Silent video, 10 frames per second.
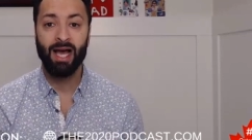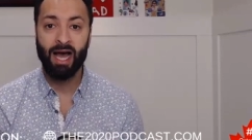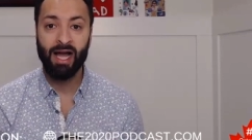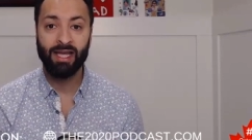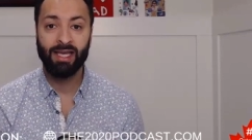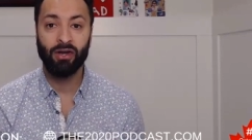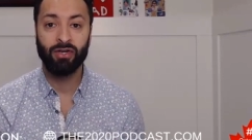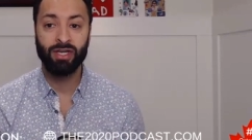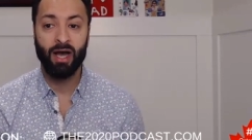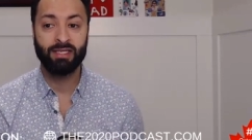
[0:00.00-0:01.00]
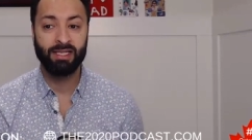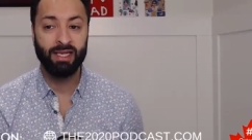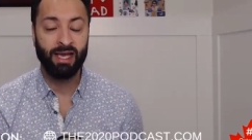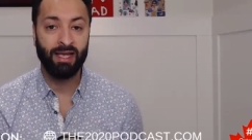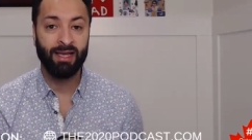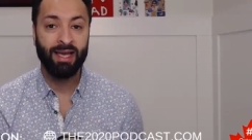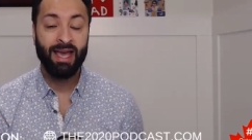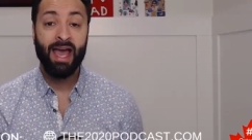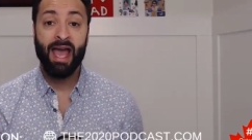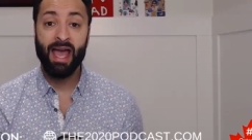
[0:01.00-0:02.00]
eyecare.ca.
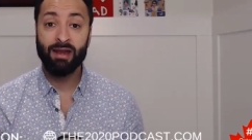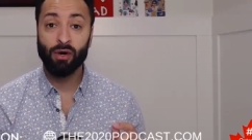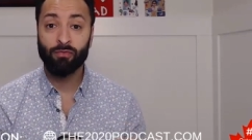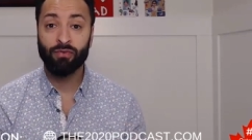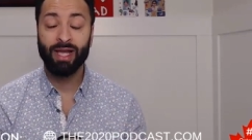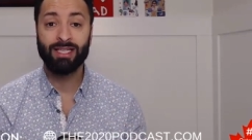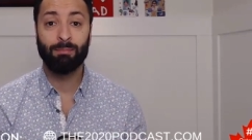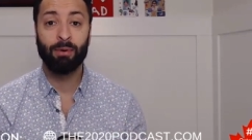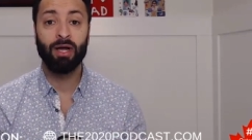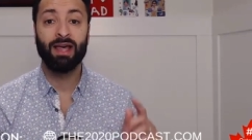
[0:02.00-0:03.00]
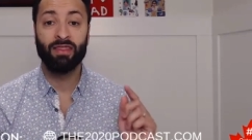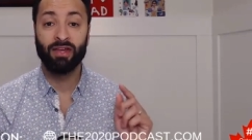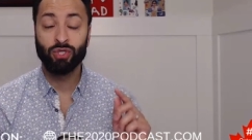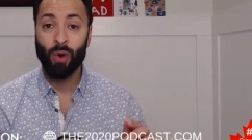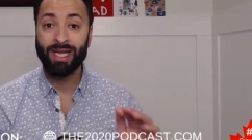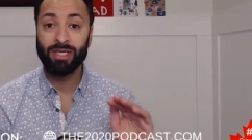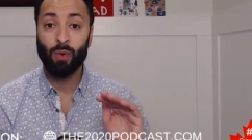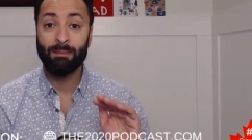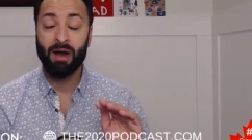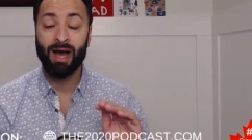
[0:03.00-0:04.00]
And don't forget to put the
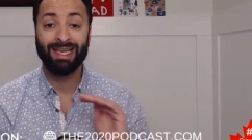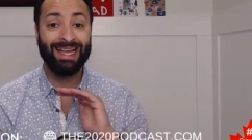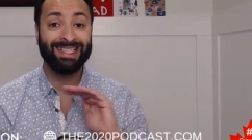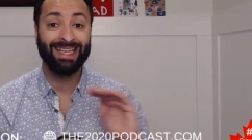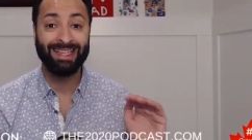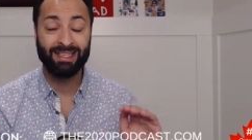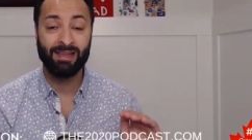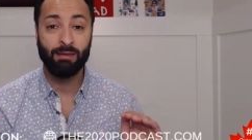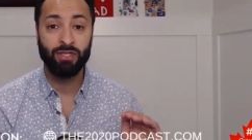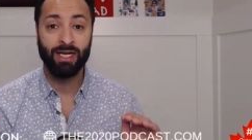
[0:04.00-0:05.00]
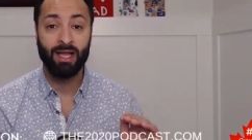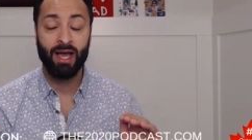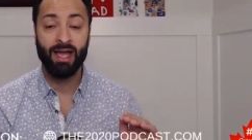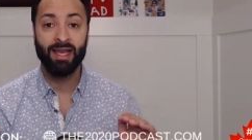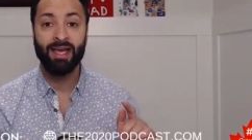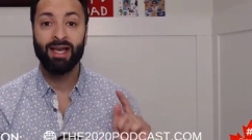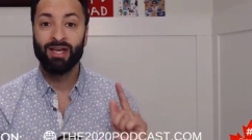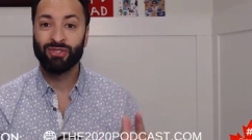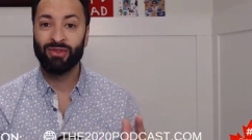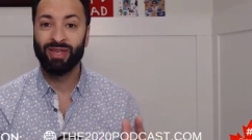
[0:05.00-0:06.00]
2020 podcast in the subject line
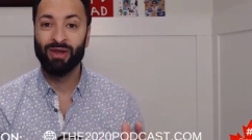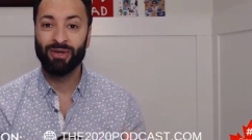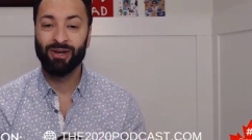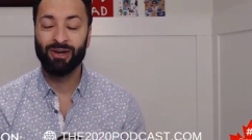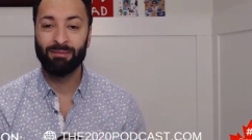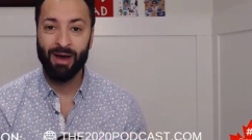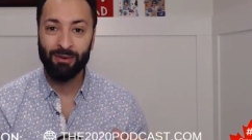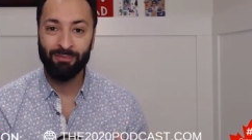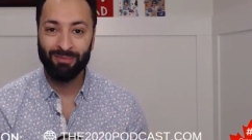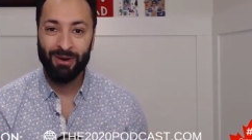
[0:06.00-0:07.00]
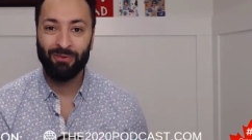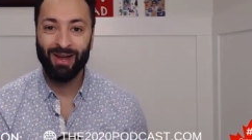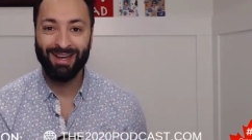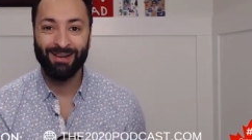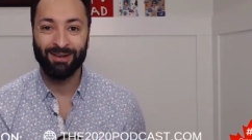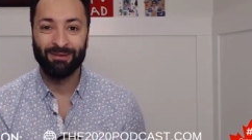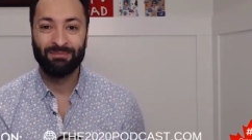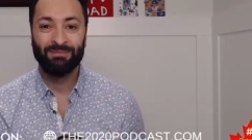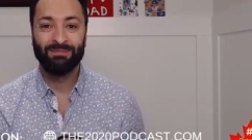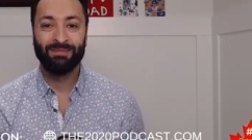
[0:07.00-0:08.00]
so they know you heard about them right here.
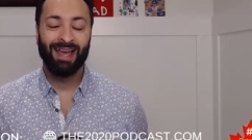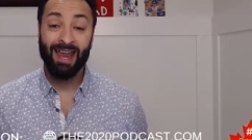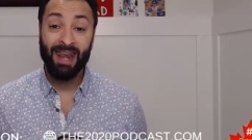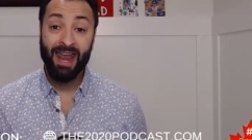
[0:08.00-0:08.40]
And